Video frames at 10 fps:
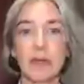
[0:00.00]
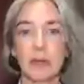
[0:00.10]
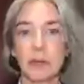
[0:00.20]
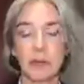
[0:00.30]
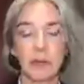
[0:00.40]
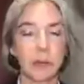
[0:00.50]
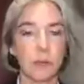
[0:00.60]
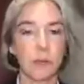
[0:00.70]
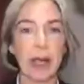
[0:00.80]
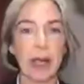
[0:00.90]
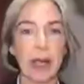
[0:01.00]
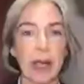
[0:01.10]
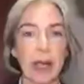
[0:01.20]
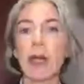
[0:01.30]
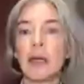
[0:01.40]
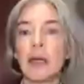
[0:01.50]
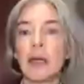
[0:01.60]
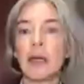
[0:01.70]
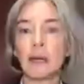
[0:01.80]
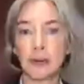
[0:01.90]
introduce random
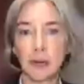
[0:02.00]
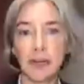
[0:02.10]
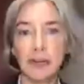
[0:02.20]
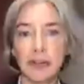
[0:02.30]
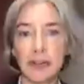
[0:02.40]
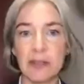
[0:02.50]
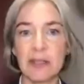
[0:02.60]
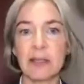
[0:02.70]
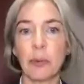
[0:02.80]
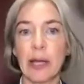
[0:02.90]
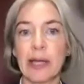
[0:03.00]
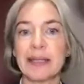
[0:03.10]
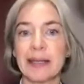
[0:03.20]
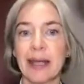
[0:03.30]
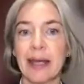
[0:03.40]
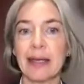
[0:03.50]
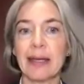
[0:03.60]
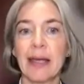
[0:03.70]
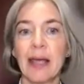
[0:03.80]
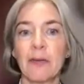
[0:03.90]
alterations to plant
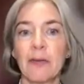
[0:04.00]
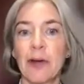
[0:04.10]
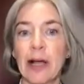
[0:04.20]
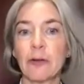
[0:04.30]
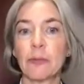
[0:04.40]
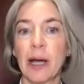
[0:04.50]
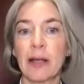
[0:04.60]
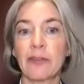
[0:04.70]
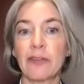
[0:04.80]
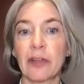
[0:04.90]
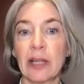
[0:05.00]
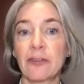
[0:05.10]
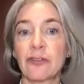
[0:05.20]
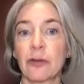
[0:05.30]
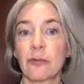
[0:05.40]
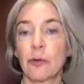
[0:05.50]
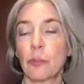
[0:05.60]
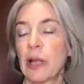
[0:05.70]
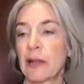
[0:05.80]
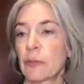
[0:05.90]
DNA, followed by selection for
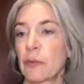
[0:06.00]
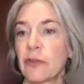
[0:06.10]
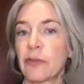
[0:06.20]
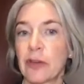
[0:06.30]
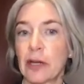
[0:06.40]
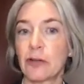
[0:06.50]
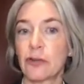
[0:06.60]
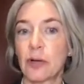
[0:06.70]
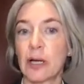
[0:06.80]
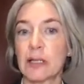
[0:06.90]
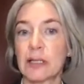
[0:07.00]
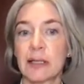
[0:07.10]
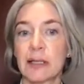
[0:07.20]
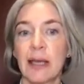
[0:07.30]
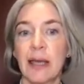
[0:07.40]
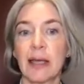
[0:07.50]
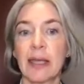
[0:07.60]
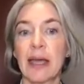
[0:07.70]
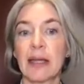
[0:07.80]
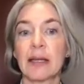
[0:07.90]
plants with desired traits.
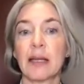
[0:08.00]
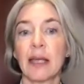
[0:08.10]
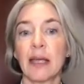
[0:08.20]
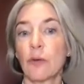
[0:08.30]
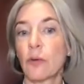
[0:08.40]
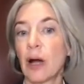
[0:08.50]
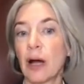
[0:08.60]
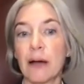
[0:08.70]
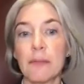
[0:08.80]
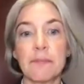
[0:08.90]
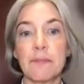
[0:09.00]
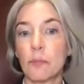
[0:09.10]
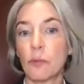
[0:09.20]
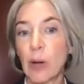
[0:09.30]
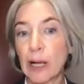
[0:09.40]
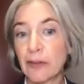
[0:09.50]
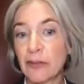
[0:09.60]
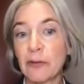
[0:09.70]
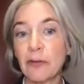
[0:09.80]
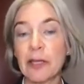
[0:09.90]
Again,
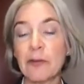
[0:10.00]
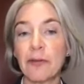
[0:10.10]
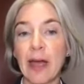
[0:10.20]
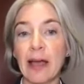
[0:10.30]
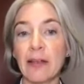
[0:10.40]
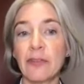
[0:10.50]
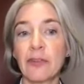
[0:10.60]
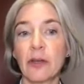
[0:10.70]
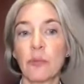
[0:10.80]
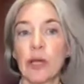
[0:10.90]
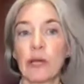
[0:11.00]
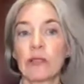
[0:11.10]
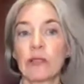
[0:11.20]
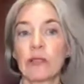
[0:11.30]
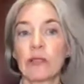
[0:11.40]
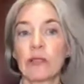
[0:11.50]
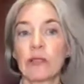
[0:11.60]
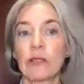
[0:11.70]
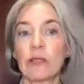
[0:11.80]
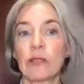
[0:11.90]
relatively fast compared to
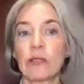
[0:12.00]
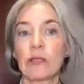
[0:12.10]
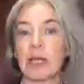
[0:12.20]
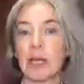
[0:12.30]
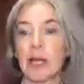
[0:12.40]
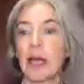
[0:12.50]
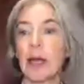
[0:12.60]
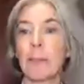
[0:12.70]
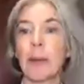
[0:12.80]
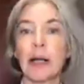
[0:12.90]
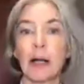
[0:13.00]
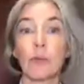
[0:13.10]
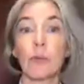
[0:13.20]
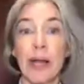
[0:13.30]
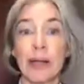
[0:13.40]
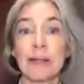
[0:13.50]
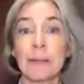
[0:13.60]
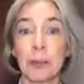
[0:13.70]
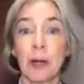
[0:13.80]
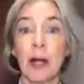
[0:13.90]
selective breeding, but a
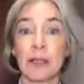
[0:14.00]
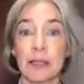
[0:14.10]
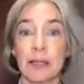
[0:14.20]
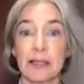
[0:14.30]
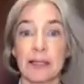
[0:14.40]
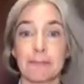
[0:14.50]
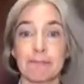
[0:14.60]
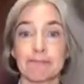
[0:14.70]
random process.